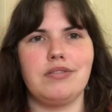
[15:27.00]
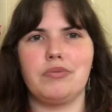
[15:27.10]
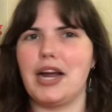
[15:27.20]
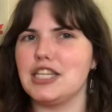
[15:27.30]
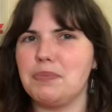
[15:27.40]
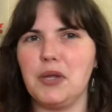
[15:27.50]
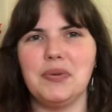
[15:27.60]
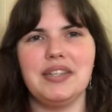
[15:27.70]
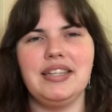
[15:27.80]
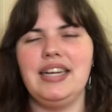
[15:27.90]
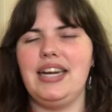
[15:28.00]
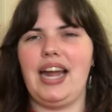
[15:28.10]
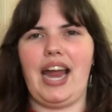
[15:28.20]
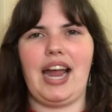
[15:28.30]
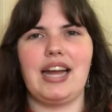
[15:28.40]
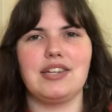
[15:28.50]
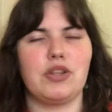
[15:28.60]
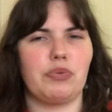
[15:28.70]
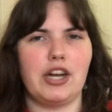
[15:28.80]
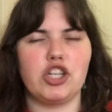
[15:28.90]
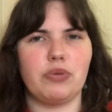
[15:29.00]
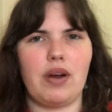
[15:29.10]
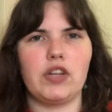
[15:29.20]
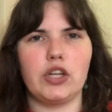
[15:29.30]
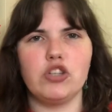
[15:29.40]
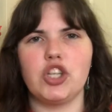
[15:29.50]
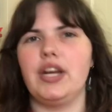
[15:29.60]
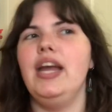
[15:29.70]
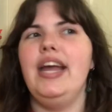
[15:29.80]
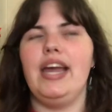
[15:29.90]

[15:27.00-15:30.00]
Rasputin and the Russian Revolution.